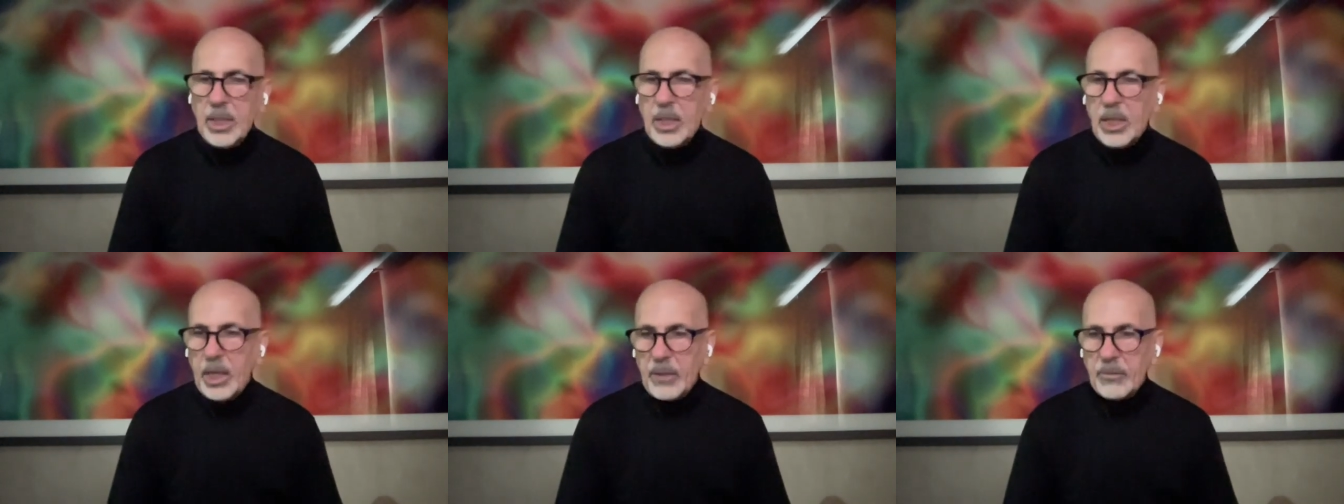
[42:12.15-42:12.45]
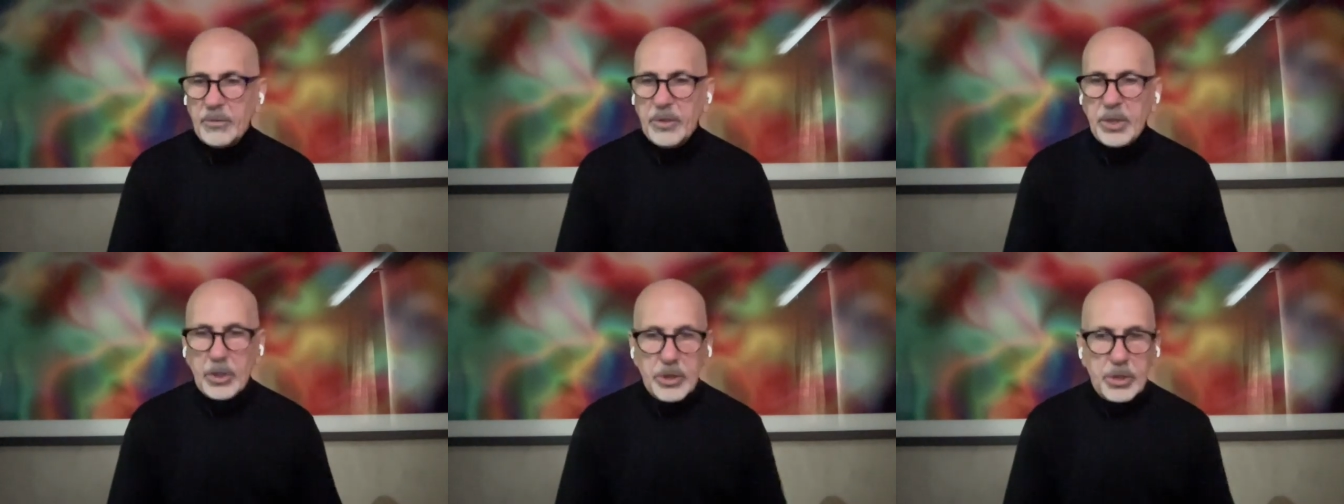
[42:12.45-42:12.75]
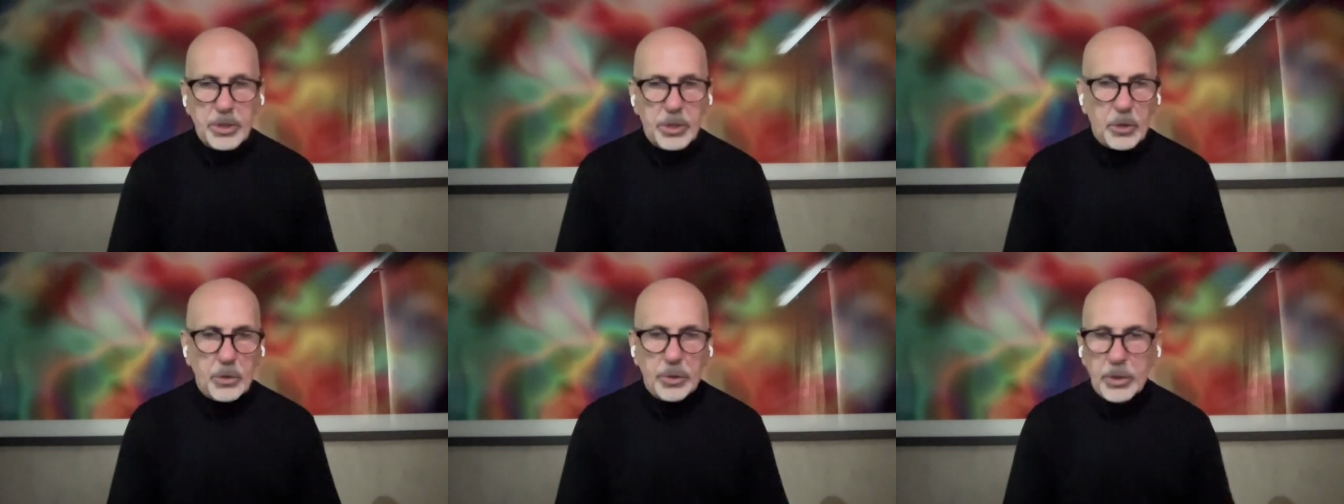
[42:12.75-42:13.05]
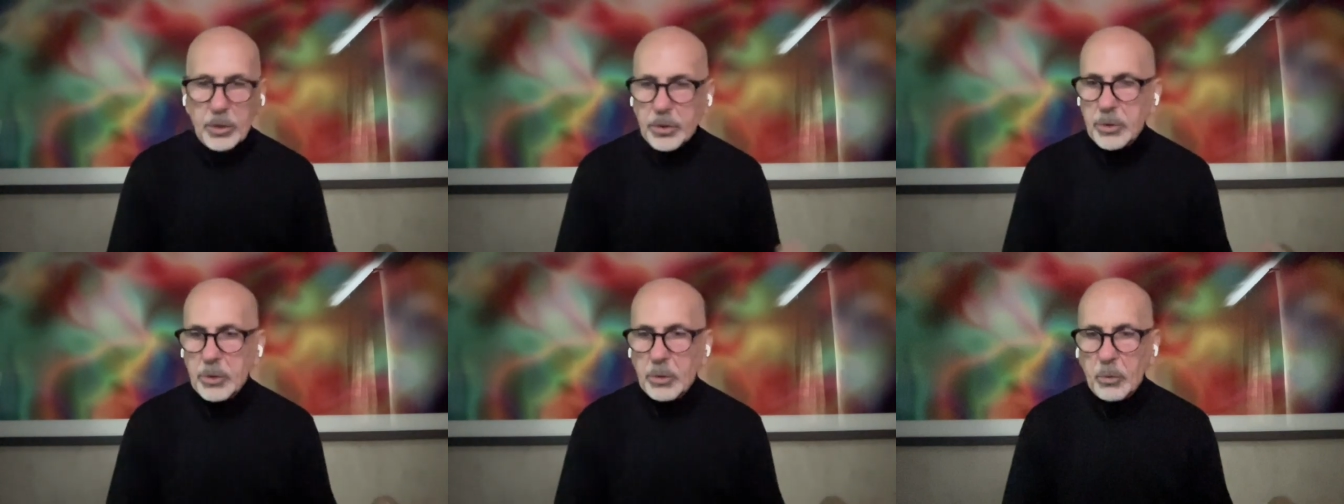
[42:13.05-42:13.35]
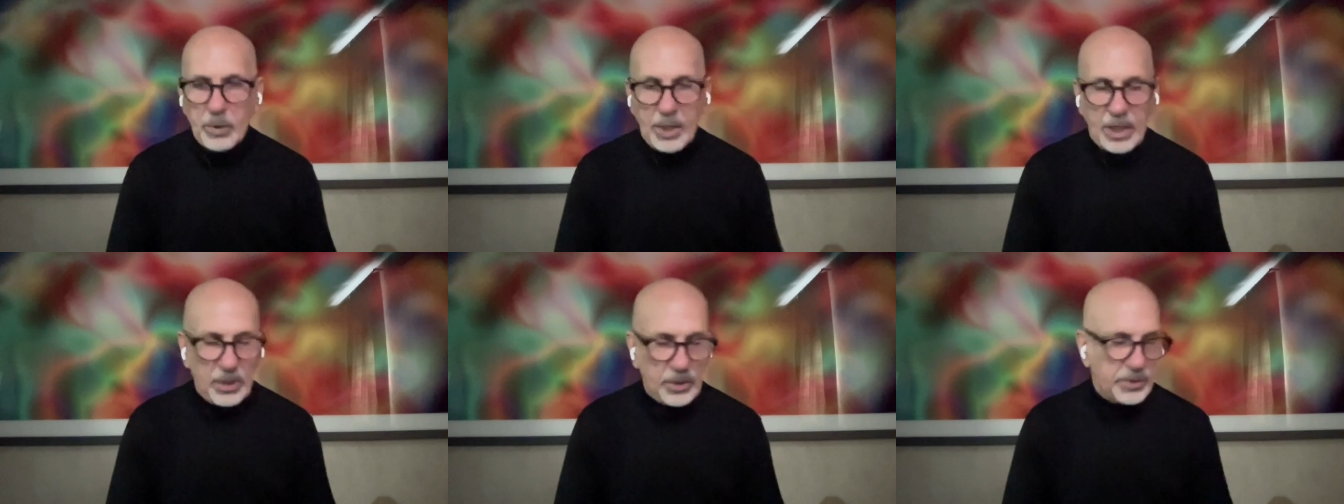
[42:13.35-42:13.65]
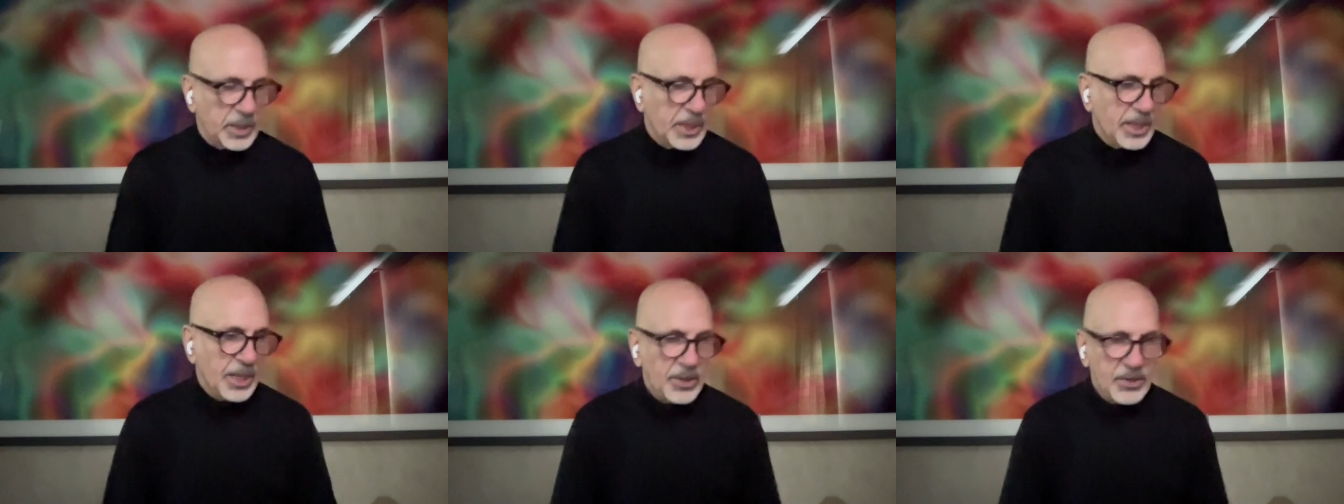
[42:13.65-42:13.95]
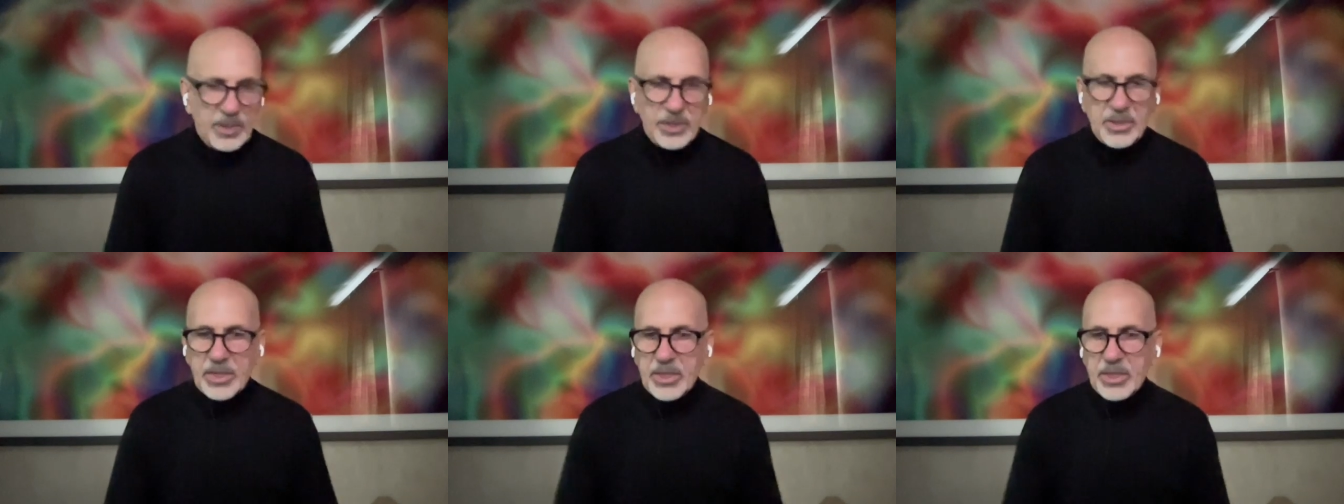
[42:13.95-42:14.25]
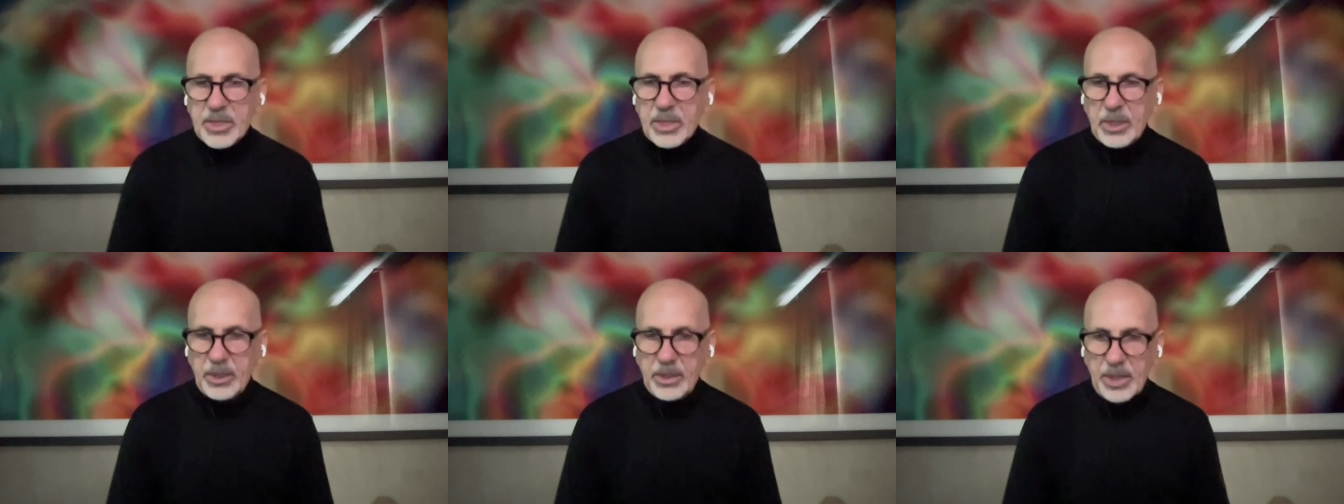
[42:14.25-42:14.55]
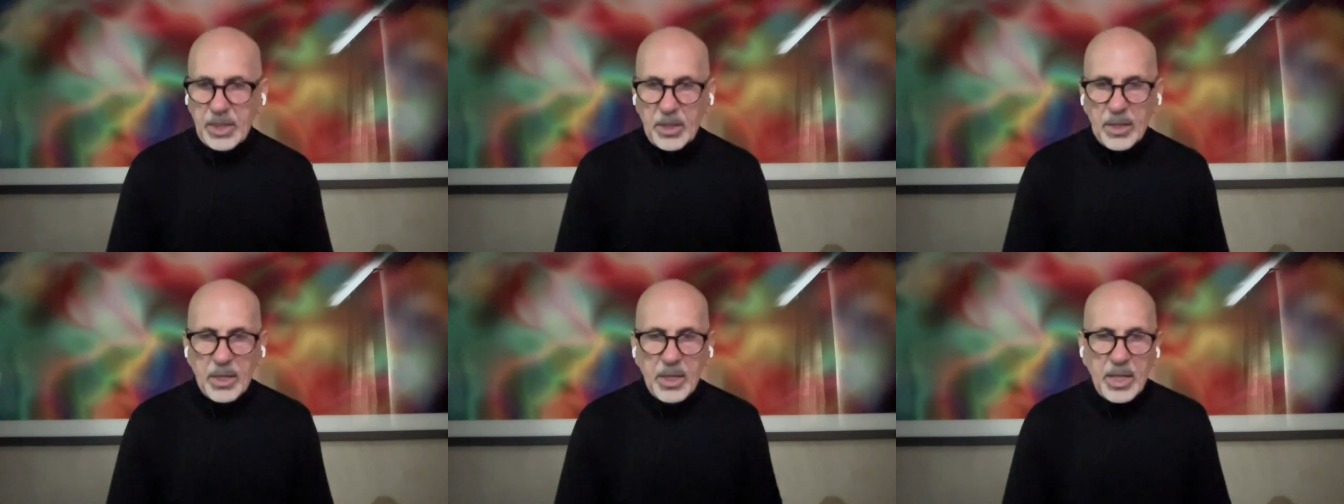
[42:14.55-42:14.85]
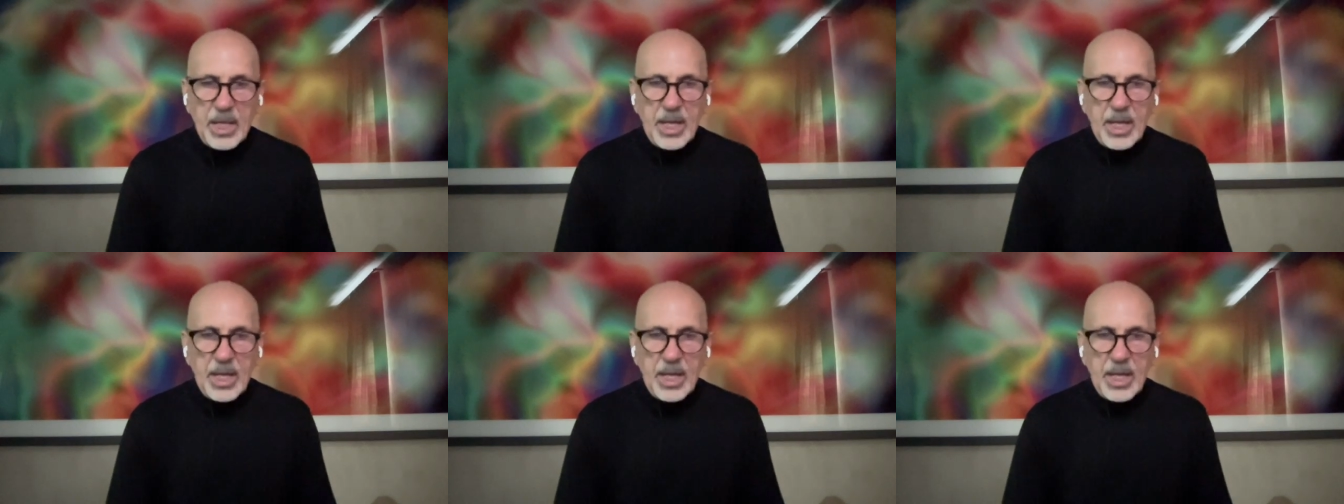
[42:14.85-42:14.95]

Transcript: of their donors' wealth. This is clear.